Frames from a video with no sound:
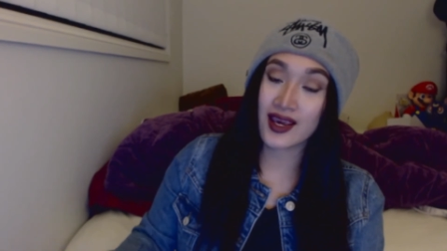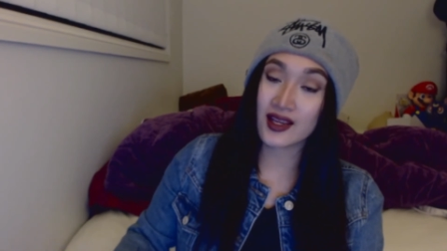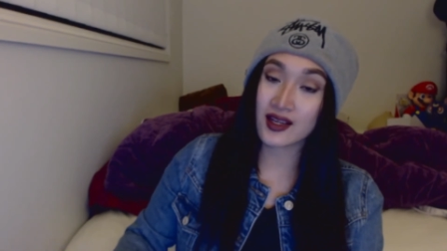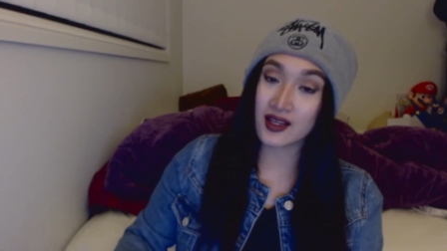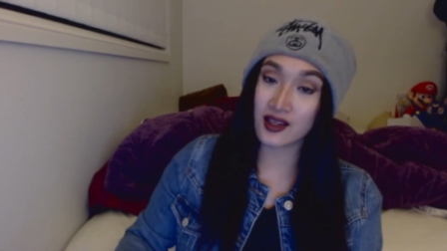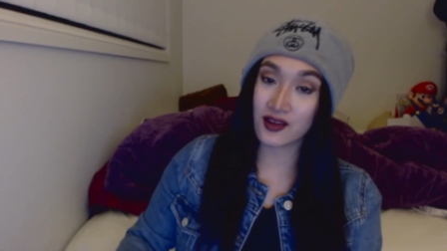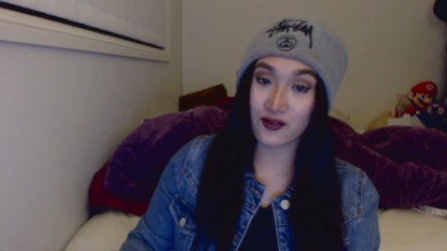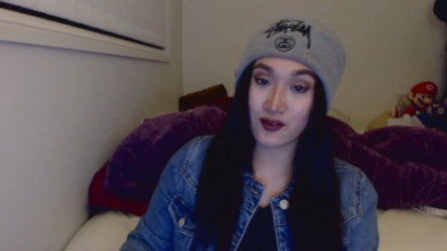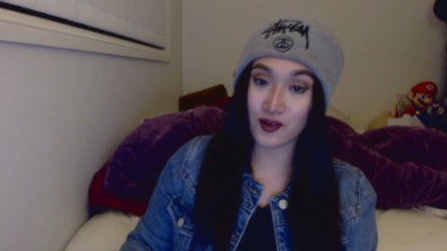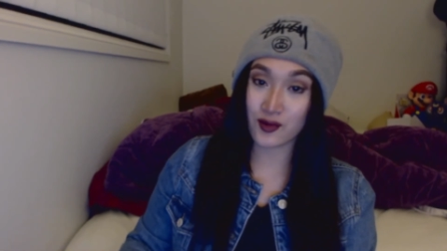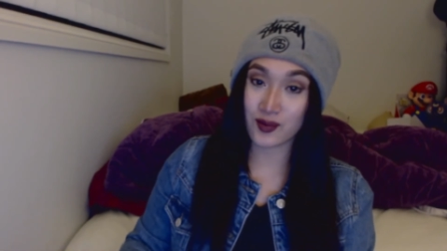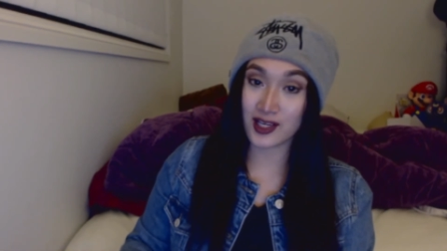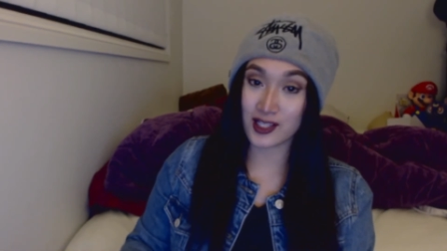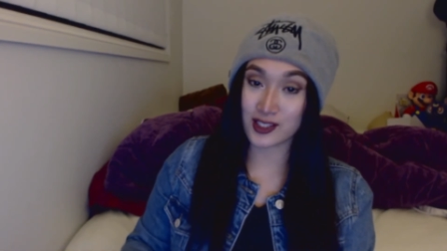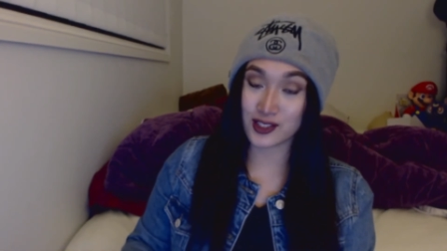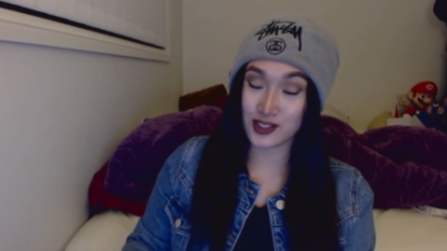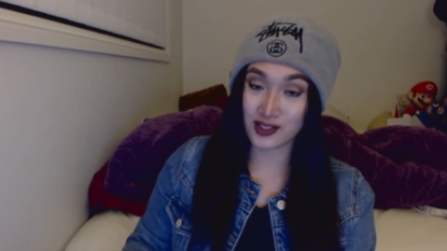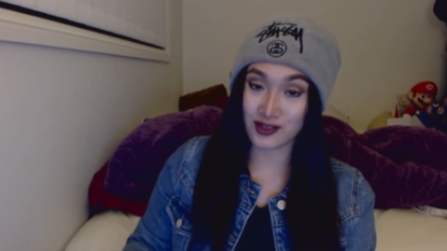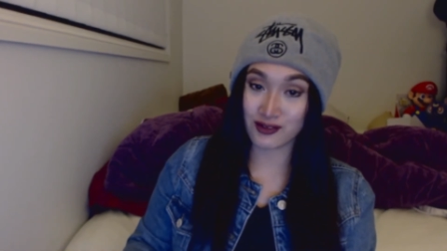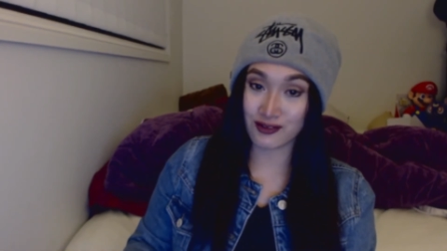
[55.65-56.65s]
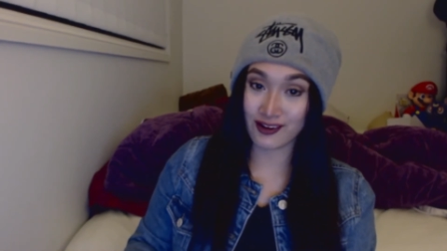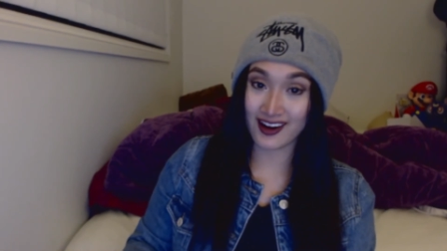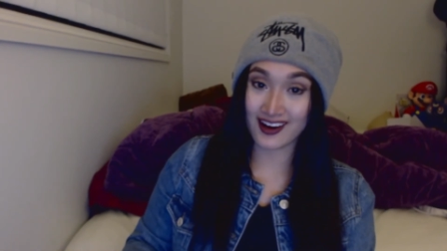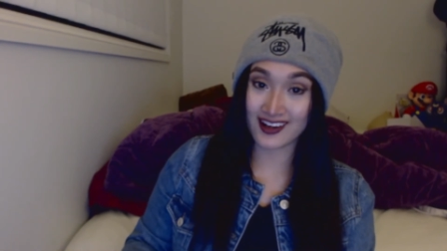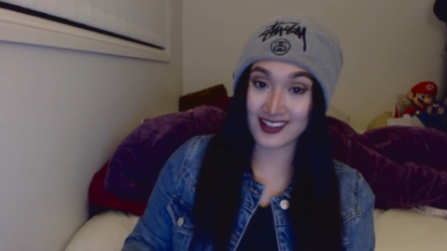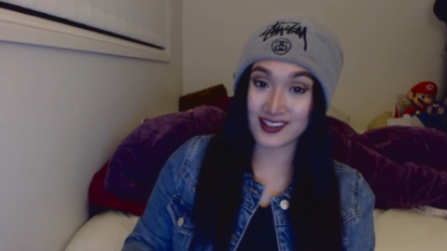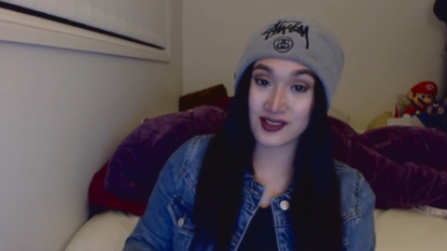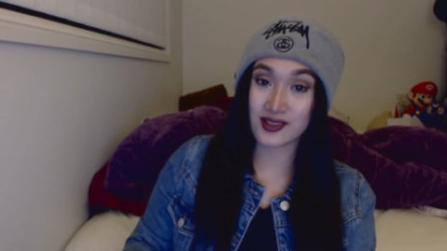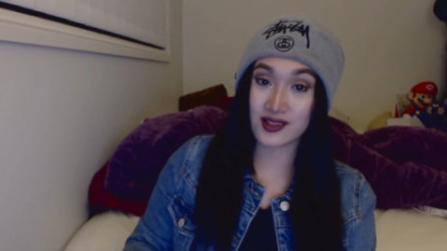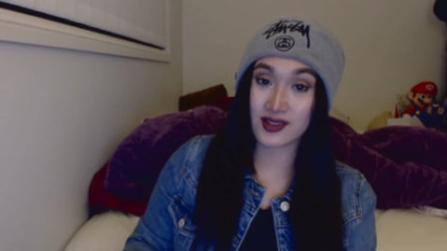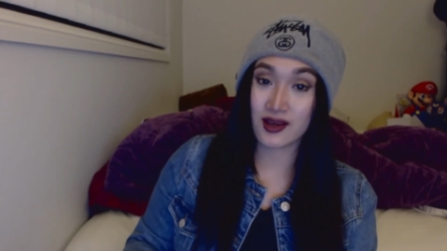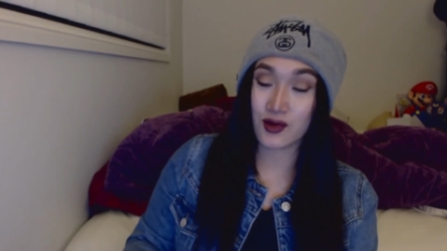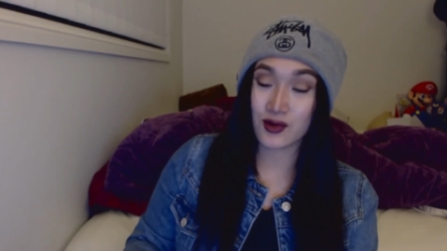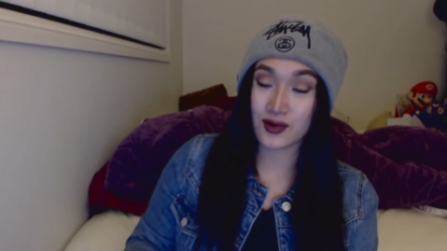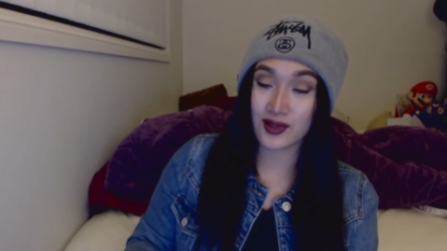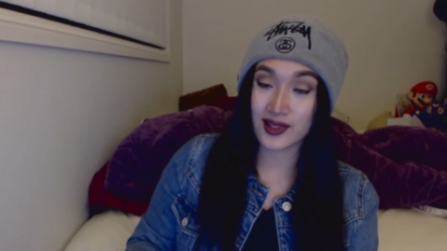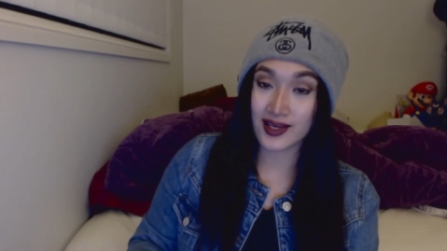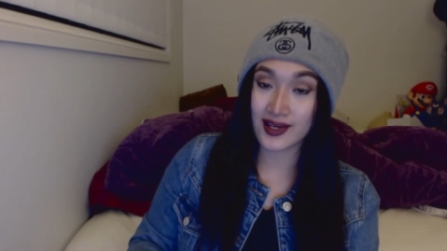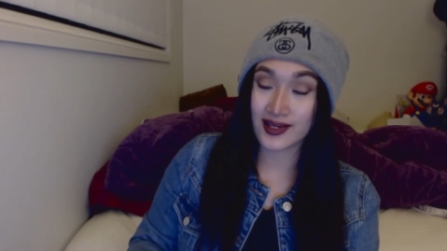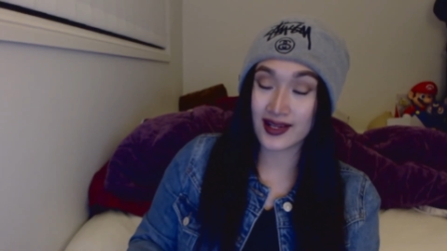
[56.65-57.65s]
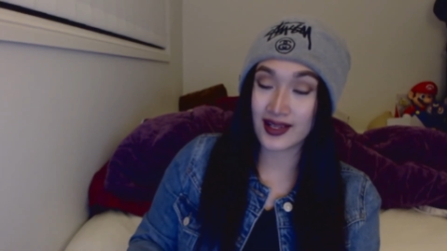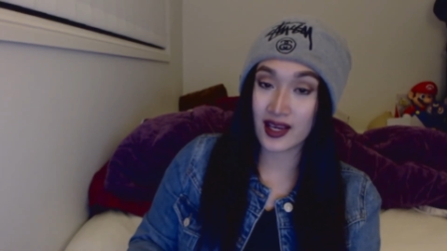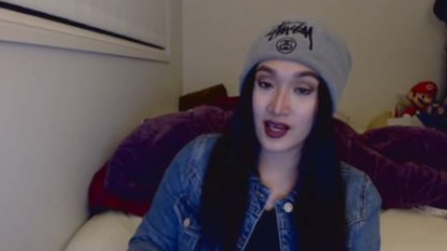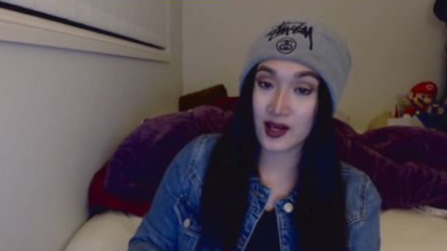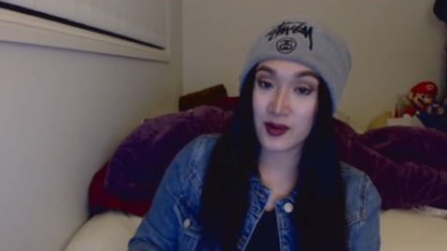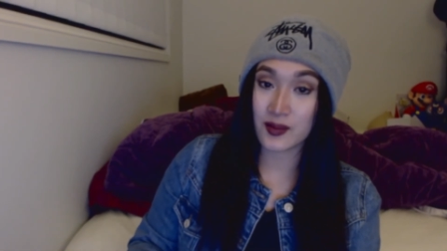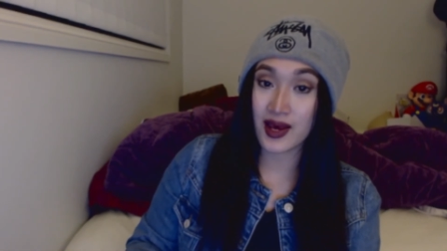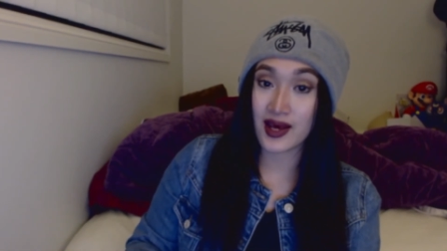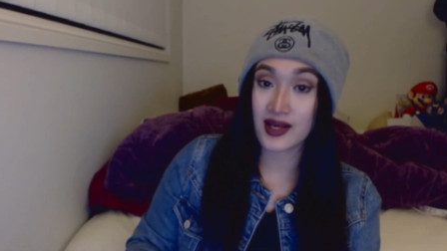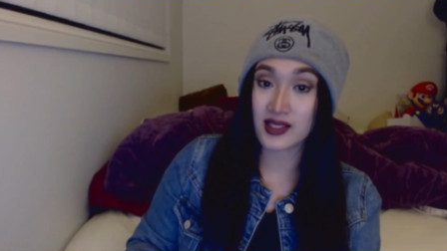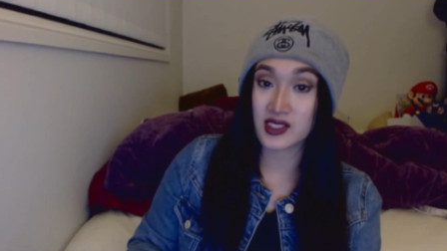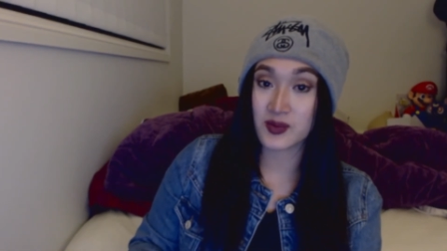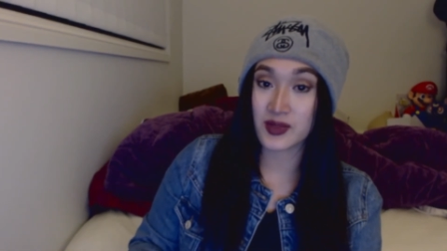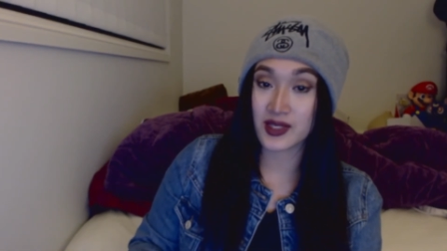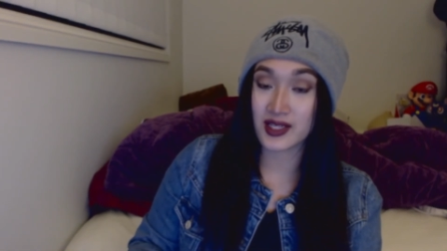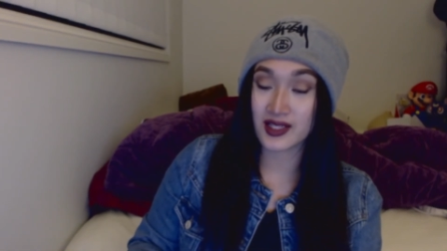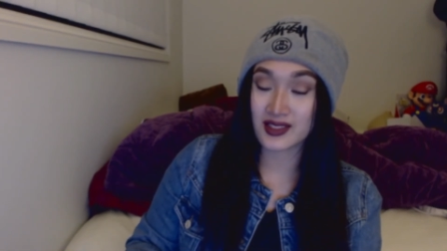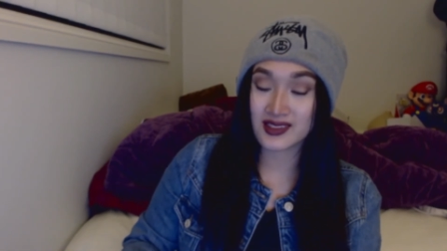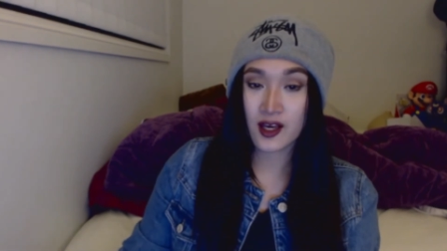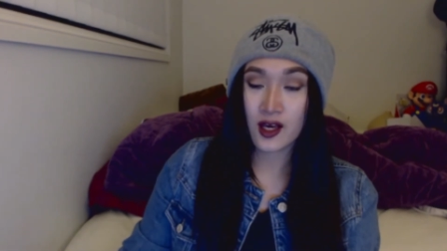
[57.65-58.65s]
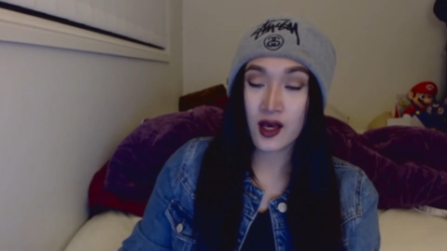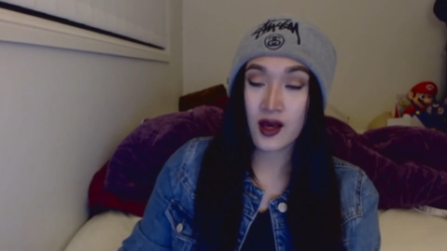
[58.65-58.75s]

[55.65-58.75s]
any information in regards to the online game aspects.